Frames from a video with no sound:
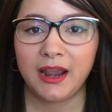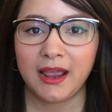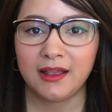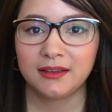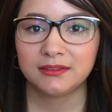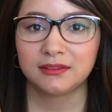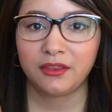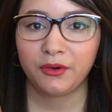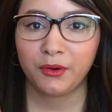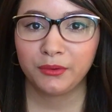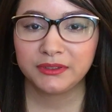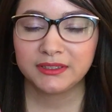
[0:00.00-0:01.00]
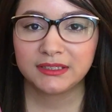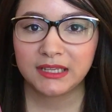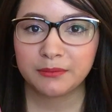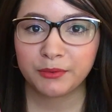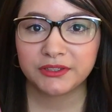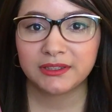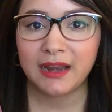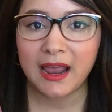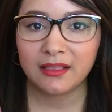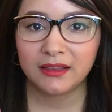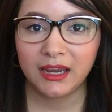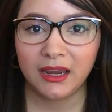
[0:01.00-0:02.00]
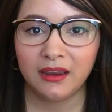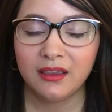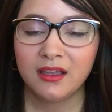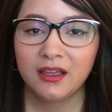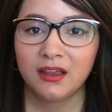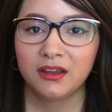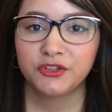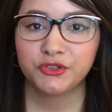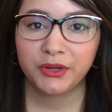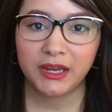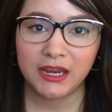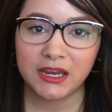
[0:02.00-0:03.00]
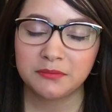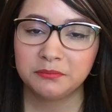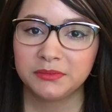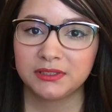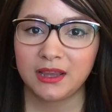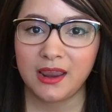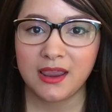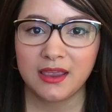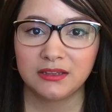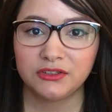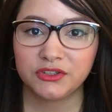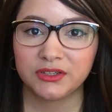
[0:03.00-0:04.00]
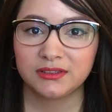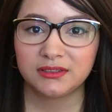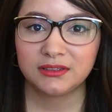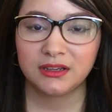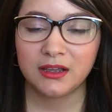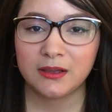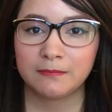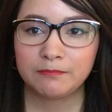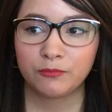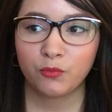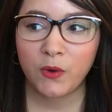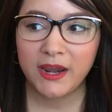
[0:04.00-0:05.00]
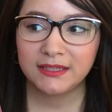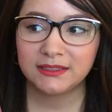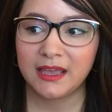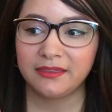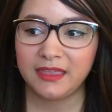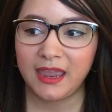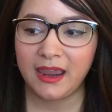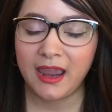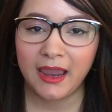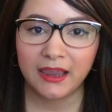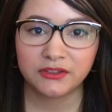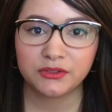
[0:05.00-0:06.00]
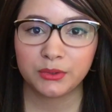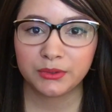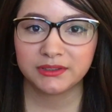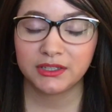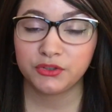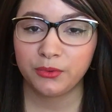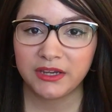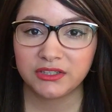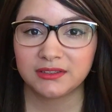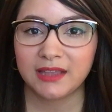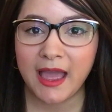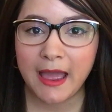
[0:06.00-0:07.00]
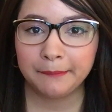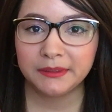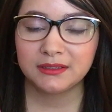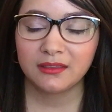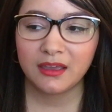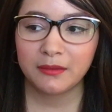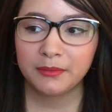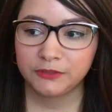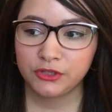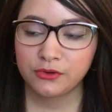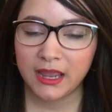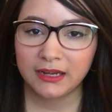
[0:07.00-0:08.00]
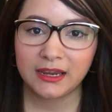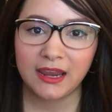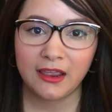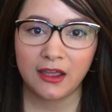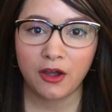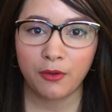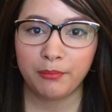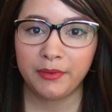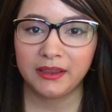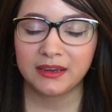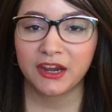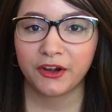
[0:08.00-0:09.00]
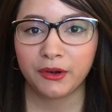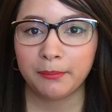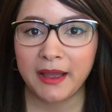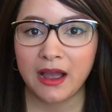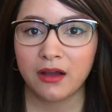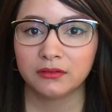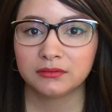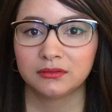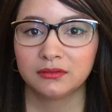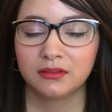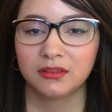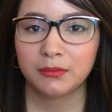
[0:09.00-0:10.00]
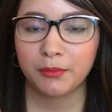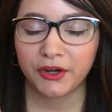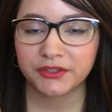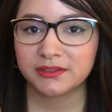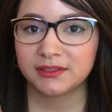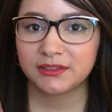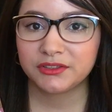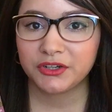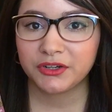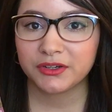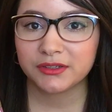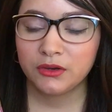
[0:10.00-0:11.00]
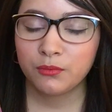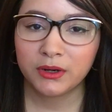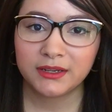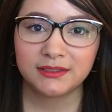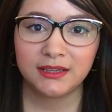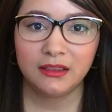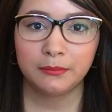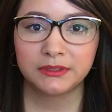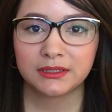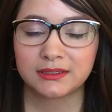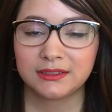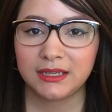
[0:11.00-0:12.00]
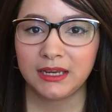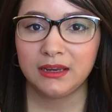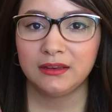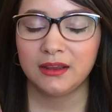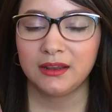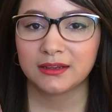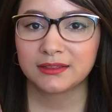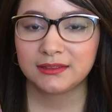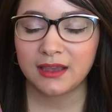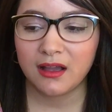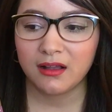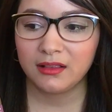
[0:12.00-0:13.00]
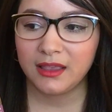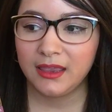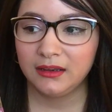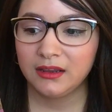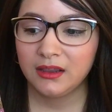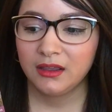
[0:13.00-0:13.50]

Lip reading: has their own distinct personality, dreams, and just ways that they handle situations that happen to them. You kind of can't help but care about the March sisters. You want to see them succeed and excel and